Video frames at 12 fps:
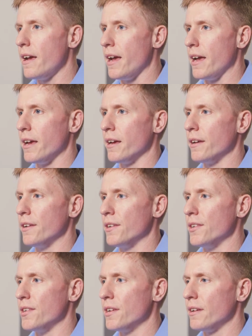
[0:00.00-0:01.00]

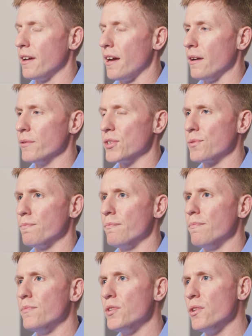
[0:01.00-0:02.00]
and I was
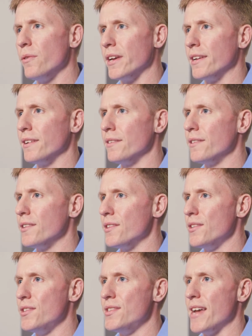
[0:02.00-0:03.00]
doing
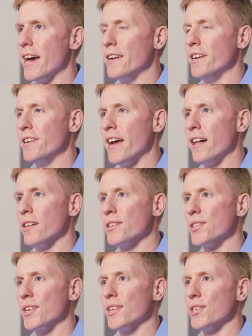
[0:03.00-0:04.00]
data
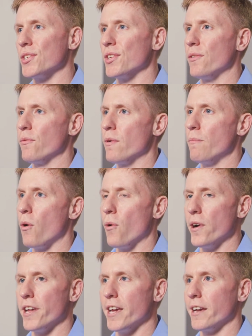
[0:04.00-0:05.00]
analysis and
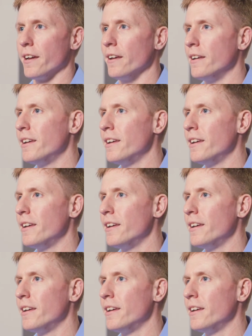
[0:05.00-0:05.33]
reporting,